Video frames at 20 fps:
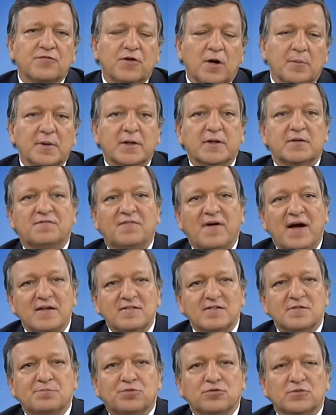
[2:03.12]
from
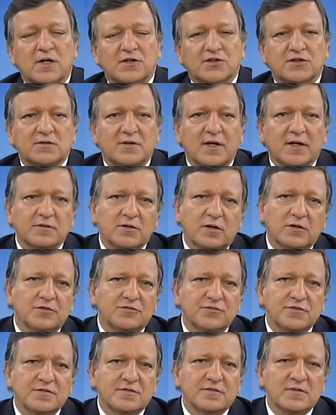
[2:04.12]
advanced production
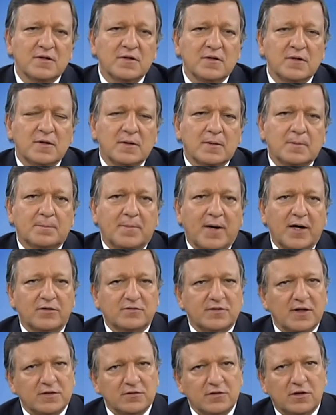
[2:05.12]
technologies,
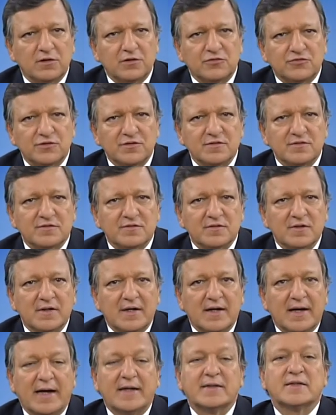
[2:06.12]
biotechnologies,
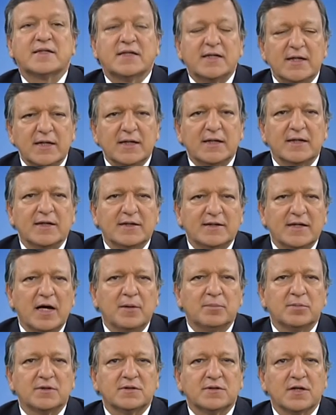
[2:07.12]
and key
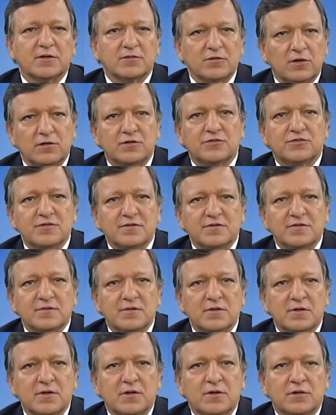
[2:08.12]
enabling technologies
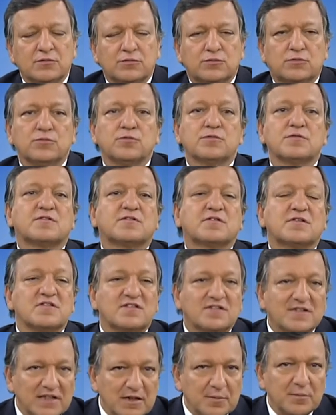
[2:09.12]
to
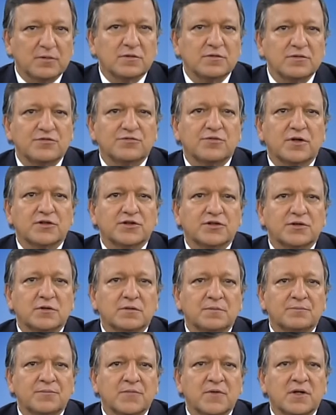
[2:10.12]
sustainable
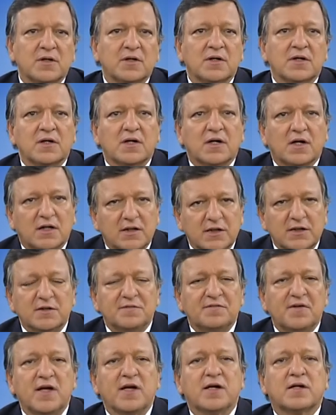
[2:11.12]
construction, clean
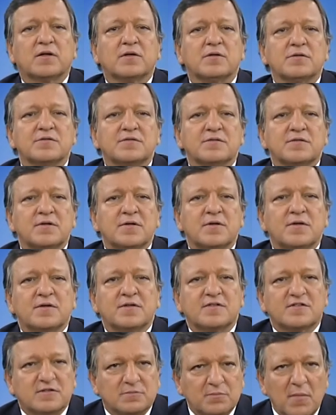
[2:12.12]
vehicles,
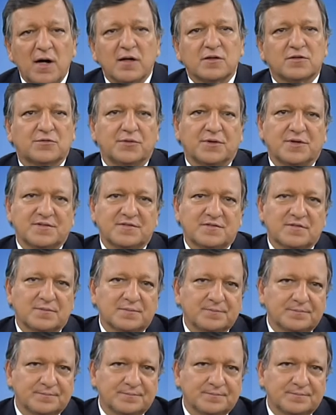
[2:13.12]
smart grids.